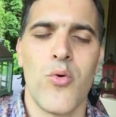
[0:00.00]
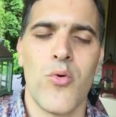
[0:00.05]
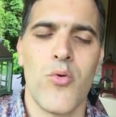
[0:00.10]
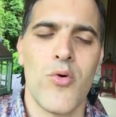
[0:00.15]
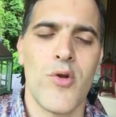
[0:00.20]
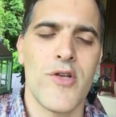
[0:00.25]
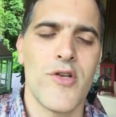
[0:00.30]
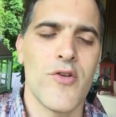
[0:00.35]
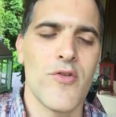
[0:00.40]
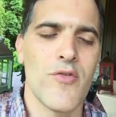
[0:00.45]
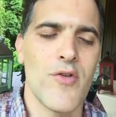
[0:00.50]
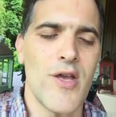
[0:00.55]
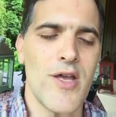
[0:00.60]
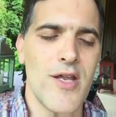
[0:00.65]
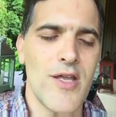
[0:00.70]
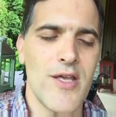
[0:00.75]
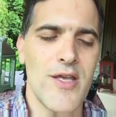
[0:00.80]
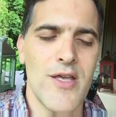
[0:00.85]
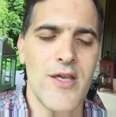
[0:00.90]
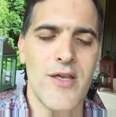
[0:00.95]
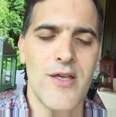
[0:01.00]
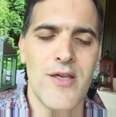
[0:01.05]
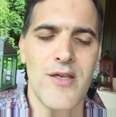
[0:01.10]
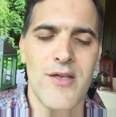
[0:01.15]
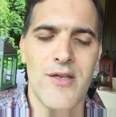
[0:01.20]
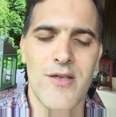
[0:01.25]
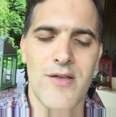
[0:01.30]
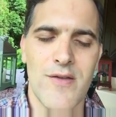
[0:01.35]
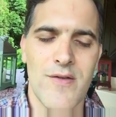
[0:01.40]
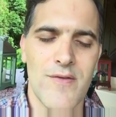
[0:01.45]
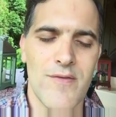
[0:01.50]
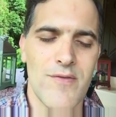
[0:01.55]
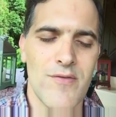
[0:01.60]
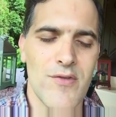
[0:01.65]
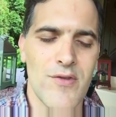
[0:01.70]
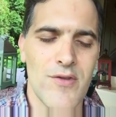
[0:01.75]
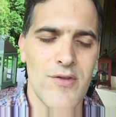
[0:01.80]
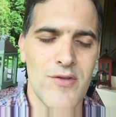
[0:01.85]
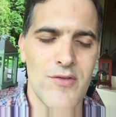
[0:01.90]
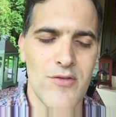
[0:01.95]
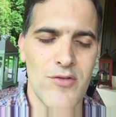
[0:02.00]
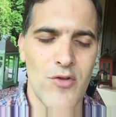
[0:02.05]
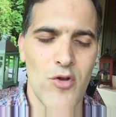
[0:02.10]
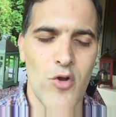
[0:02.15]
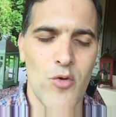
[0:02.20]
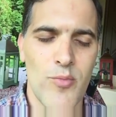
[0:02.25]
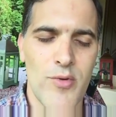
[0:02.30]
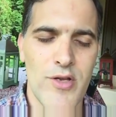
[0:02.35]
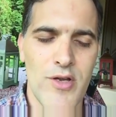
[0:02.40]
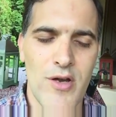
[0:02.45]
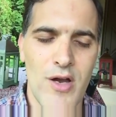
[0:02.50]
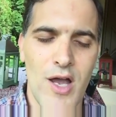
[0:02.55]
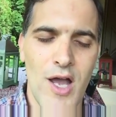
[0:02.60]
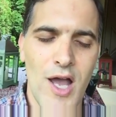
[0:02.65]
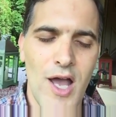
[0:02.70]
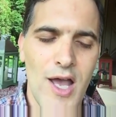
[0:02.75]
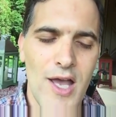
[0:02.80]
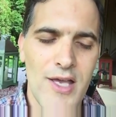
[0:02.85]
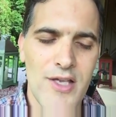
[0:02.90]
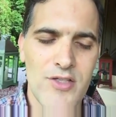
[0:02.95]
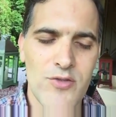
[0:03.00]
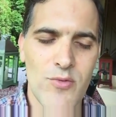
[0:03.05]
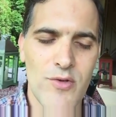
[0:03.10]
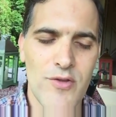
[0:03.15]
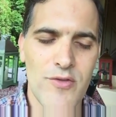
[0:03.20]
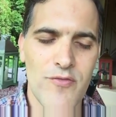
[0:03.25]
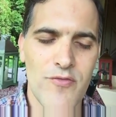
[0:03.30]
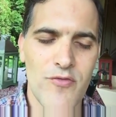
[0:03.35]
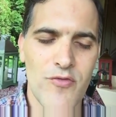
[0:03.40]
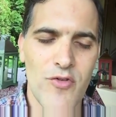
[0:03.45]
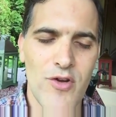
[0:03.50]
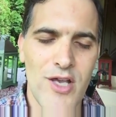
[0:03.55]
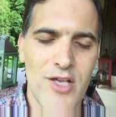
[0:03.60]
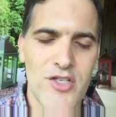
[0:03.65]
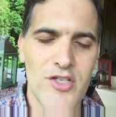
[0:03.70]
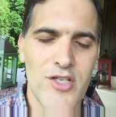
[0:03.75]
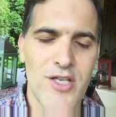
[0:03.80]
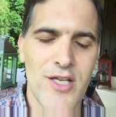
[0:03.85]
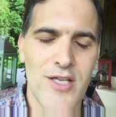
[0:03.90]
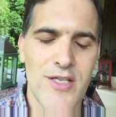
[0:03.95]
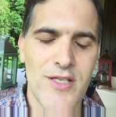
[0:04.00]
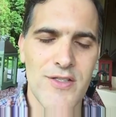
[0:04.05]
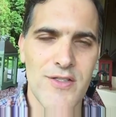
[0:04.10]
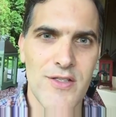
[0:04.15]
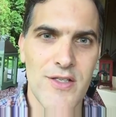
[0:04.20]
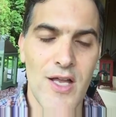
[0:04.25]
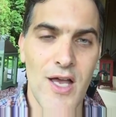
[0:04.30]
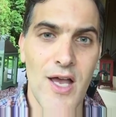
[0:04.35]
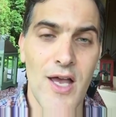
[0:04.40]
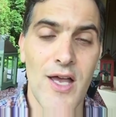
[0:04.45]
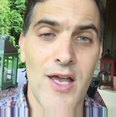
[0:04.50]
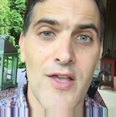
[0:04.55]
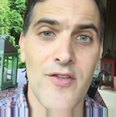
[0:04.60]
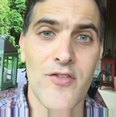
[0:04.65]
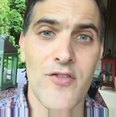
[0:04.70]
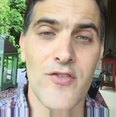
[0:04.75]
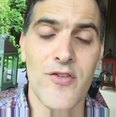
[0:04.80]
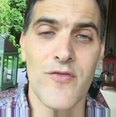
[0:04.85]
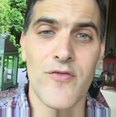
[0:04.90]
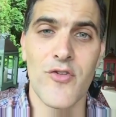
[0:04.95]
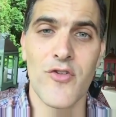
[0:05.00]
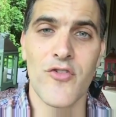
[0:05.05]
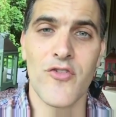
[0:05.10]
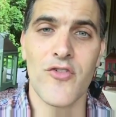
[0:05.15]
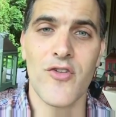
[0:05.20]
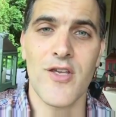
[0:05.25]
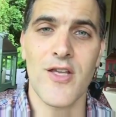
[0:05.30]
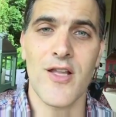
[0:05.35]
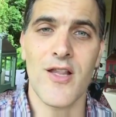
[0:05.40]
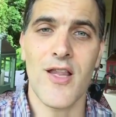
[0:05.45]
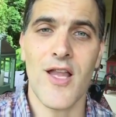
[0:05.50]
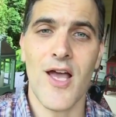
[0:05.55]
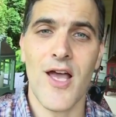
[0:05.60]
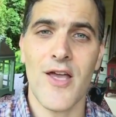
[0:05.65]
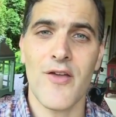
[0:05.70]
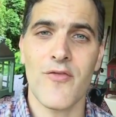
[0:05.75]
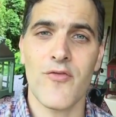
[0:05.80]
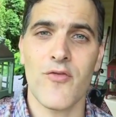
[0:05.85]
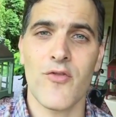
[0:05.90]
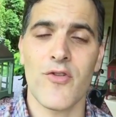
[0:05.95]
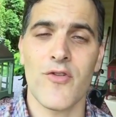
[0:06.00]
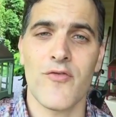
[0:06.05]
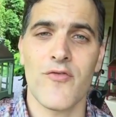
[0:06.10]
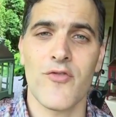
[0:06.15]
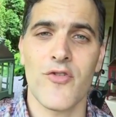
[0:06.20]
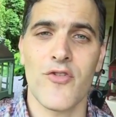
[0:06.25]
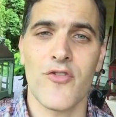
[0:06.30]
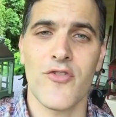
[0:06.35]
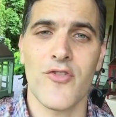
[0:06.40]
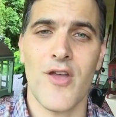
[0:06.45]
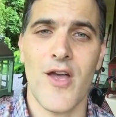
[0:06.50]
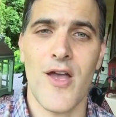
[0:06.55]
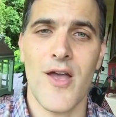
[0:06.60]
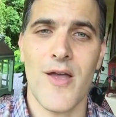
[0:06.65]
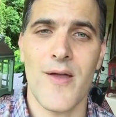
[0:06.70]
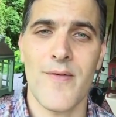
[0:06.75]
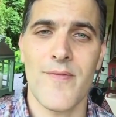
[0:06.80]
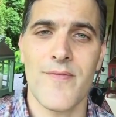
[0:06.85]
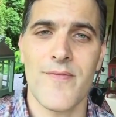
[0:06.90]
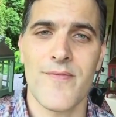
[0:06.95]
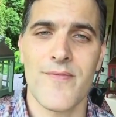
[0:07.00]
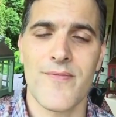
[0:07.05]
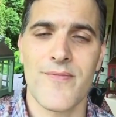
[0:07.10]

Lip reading: When you're ready, open your eyes with fresh, innocent eyes as if you're seeing life for the first time.